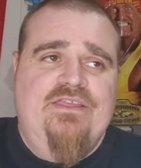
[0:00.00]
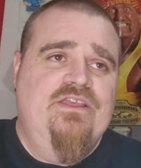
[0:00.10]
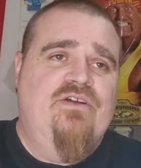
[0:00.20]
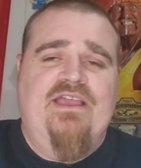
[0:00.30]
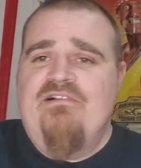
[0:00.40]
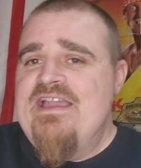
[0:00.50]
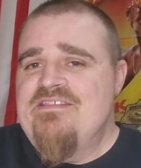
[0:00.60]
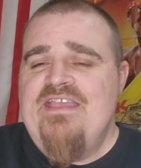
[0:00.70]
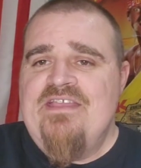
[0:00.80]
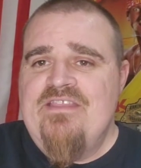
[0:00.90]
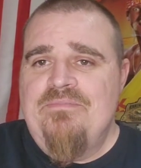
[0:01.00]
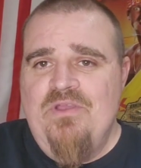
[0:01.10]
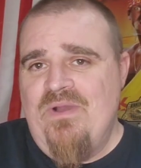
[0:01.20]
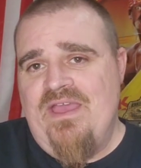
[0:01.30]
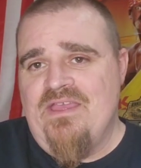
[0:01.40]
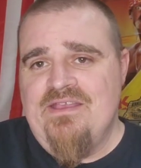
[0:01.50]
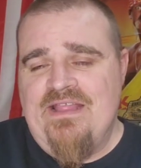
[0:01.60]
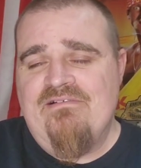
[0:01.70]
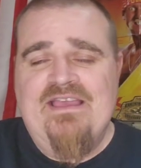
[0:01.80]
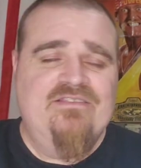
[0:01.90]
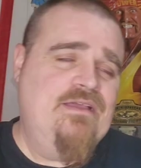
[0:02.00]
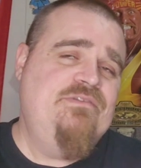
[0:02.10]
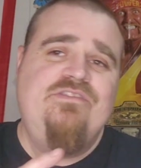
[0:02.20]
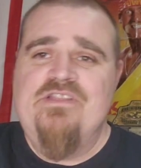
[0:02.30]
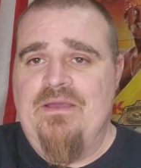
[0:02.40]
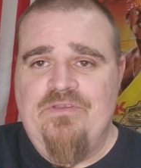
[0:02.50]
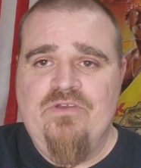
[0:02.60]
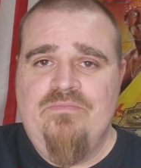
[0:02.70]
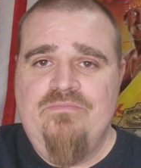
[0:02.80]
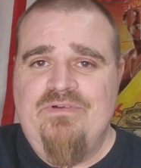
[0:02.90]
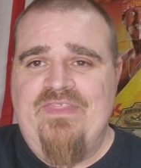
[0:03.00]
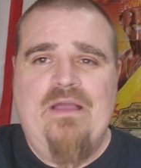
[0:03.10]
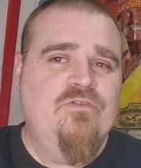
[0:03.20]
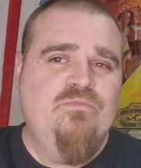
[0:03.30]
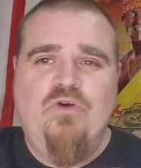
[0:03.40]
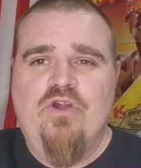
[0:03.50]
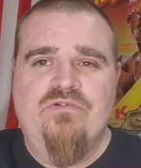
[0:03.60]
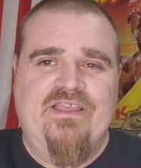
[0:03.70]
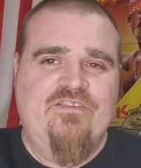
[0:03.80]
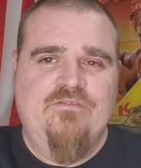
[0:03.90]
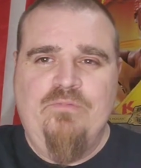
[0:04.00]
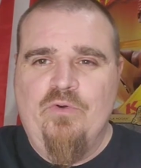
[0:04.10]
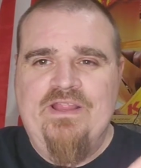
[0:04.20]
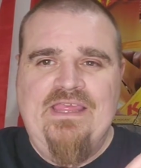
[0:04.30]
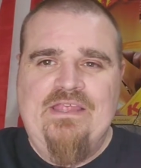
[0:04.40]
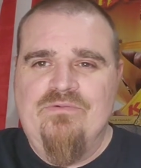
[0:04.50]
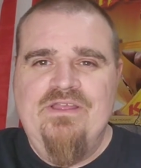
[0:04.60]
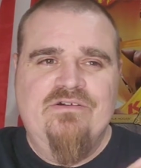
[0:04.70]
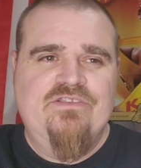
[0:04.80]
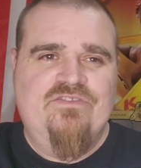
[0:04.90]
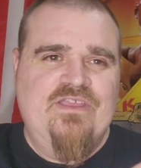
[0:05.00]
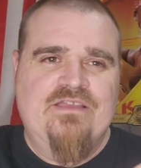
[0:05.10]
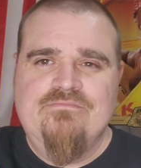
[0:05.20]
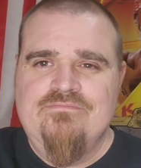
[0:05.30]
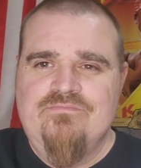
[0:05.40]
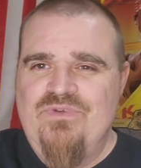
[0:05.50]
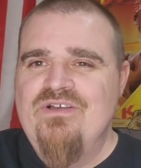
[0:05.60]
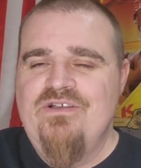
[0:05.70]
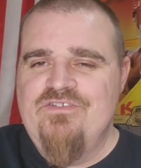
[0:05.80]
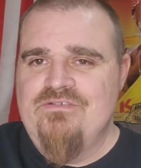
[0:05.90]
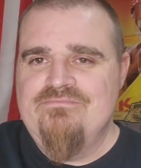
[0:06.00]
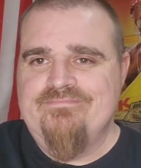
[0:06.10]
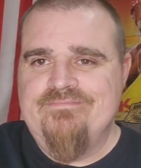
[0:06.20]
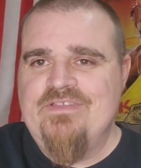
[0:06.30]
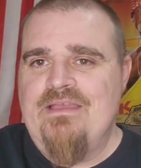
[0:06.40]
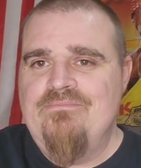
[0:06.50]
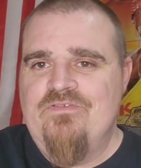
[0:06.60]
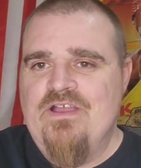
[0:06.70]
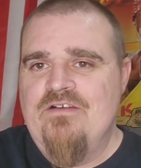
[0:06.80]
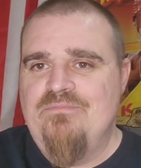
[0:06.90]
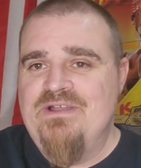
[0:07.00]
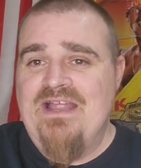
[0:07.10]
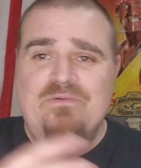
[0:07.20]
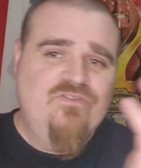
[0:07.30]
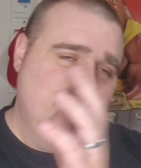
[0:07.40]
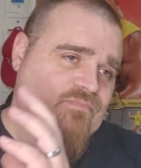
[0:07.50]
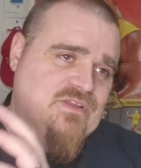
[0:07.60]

You know, I liked NWA and I liked WCW, but that was more like sporty, realistic, realism type stuff. But I was